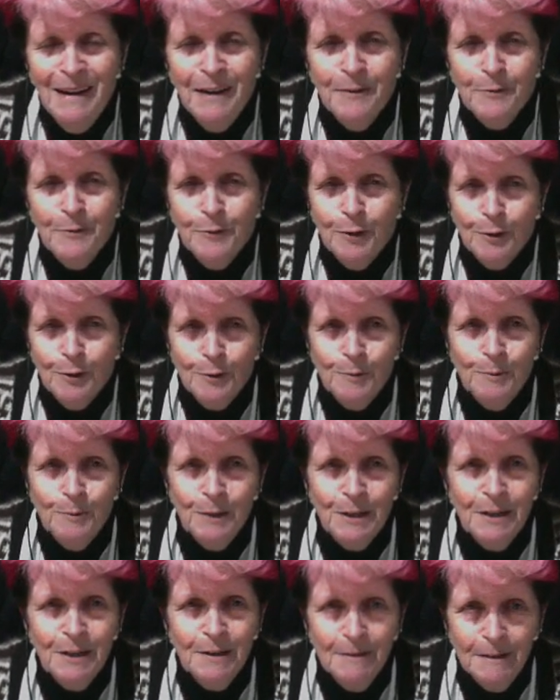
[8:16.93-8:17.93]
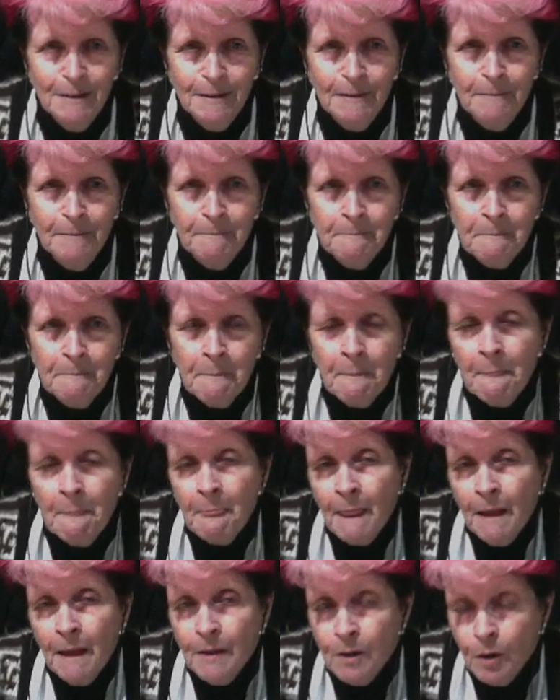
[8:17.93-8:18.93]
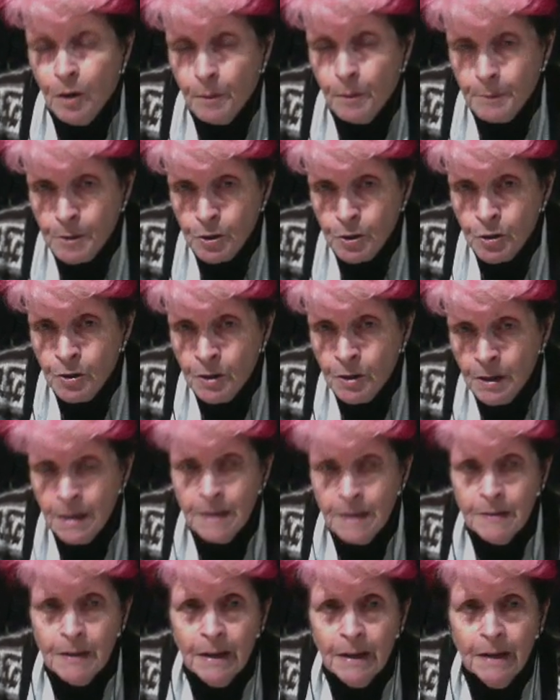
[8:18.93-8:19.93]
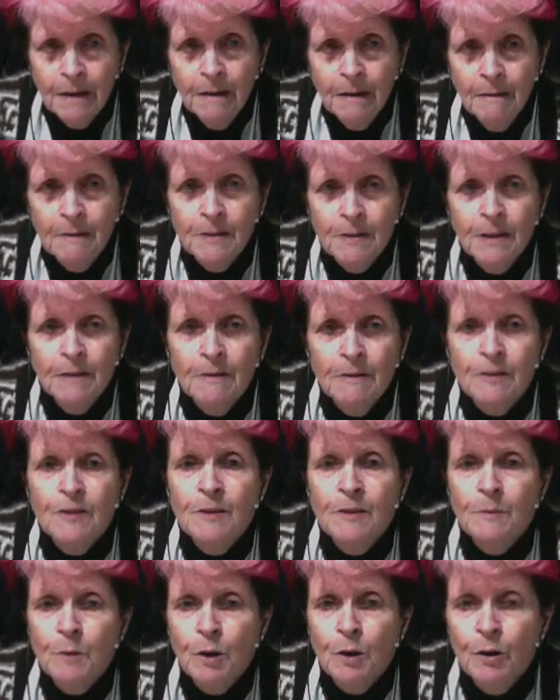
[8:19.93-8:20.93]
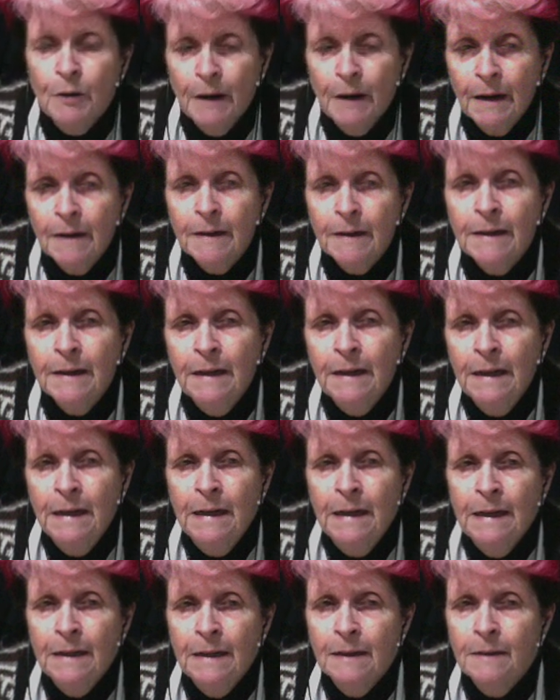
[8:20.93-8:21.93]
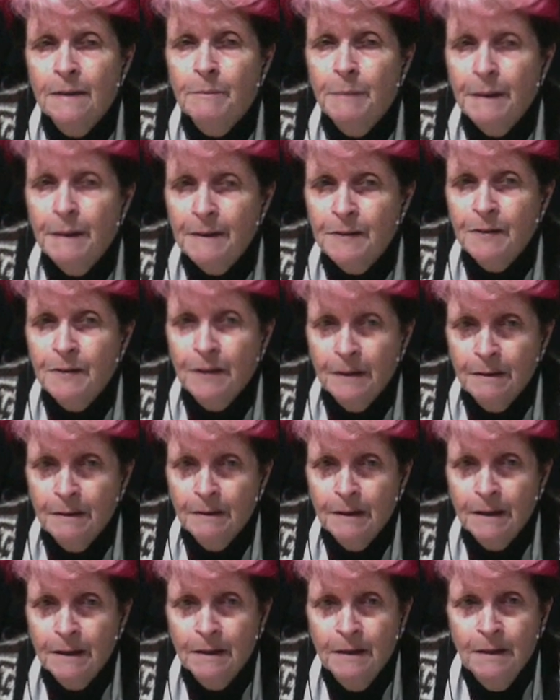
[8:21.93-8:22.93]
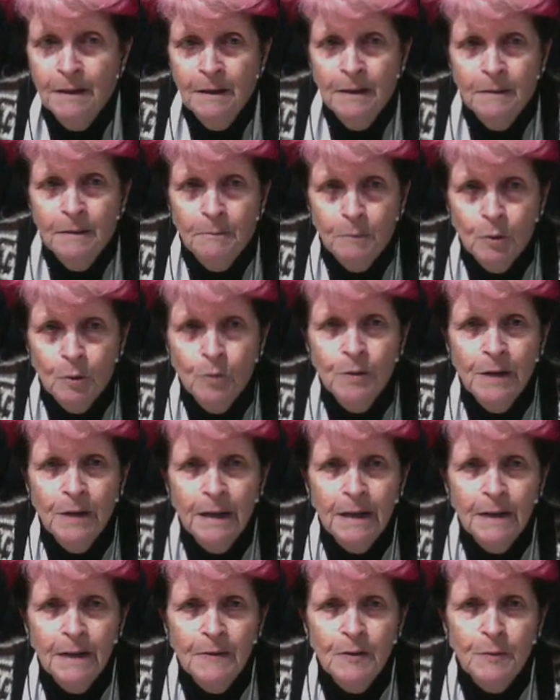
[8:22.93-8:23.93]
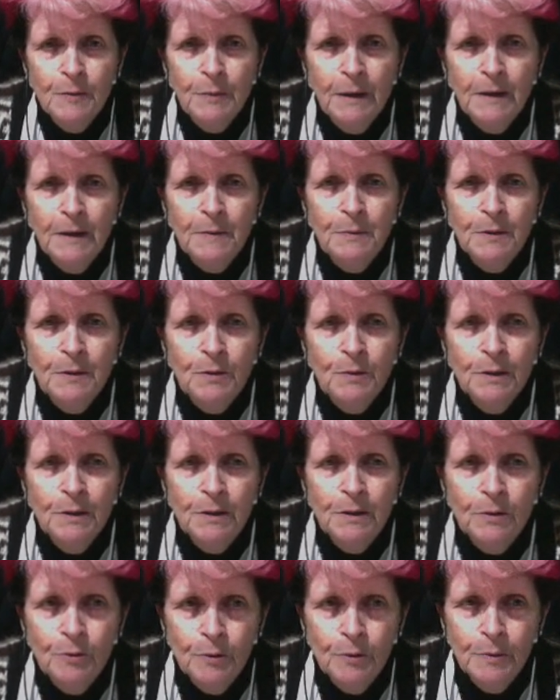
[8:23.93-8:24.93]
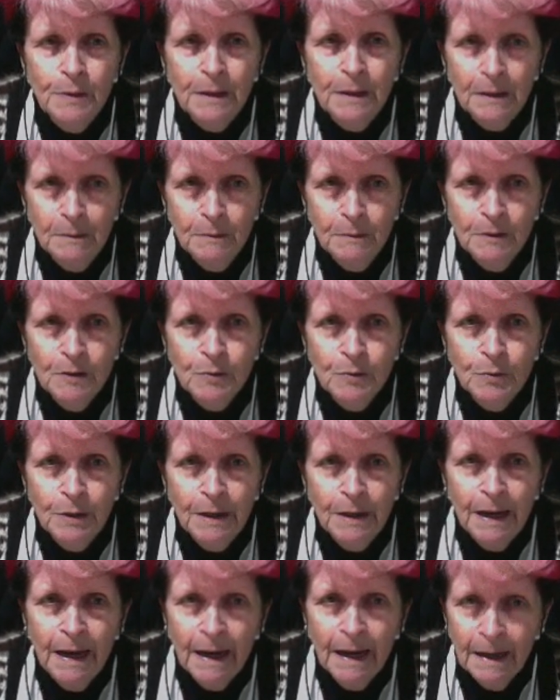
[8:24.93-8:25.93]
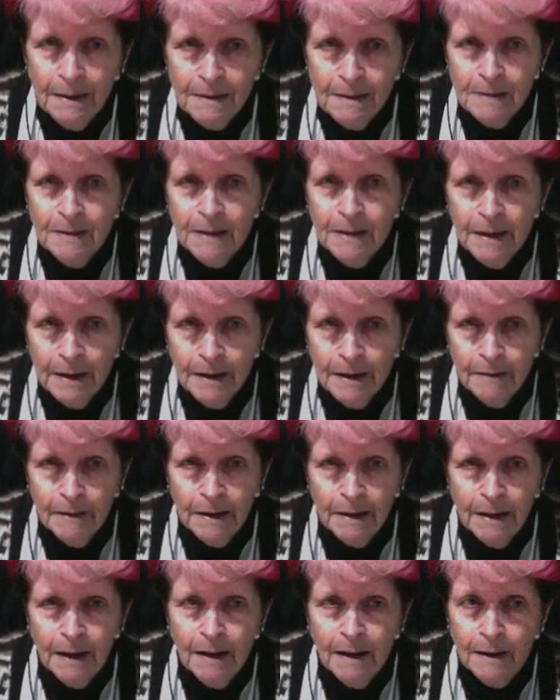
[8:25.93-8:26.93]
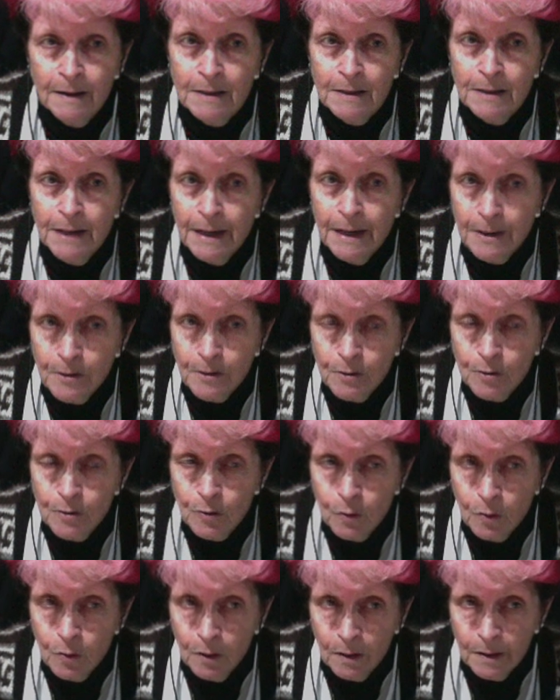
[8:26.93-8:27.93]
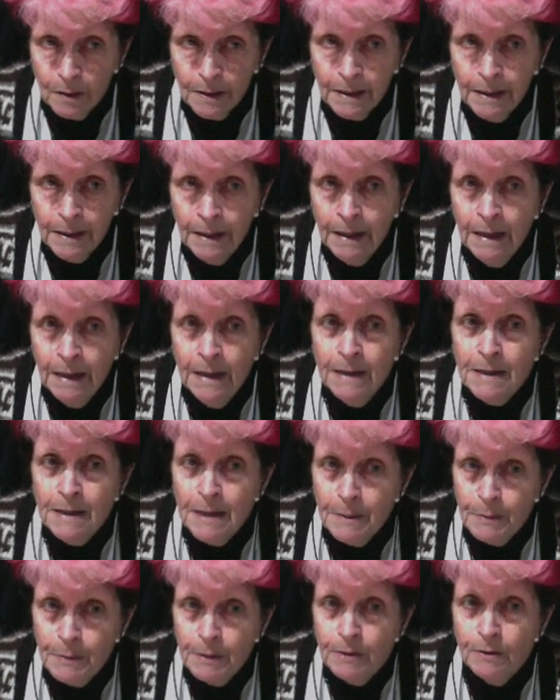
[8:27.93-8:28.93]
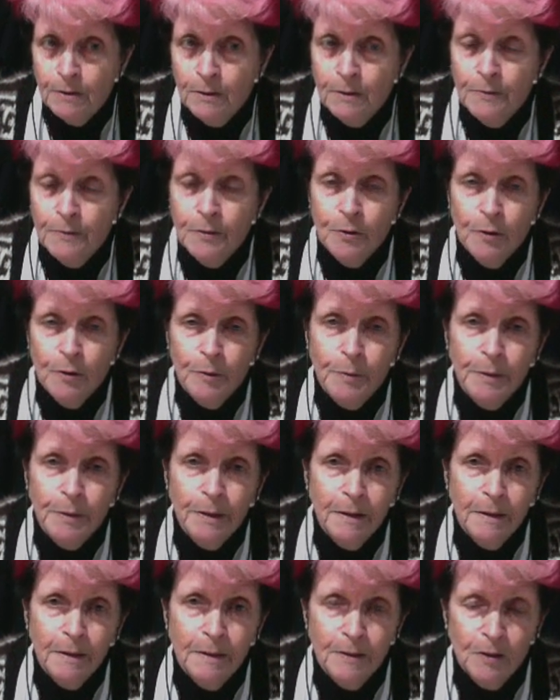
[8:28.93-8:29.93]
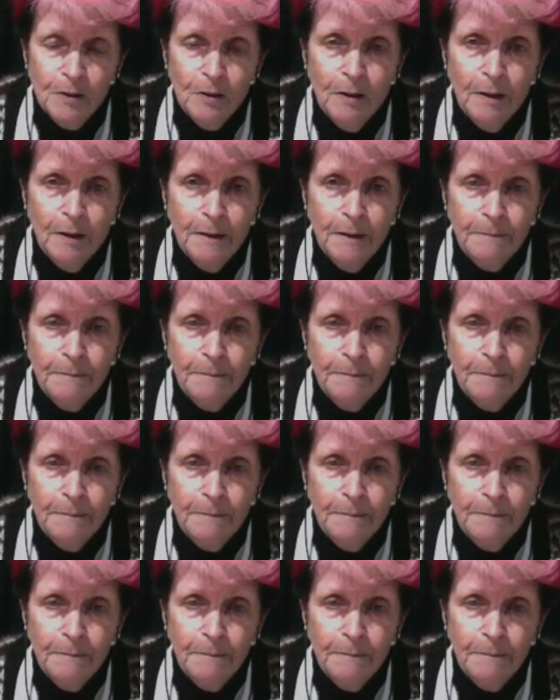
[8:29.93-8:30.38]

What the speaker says: floral material. The opportunities here is there is some crowding in the base area. More negative space between grouped elements would enhance the airy architectural quality typical of European design.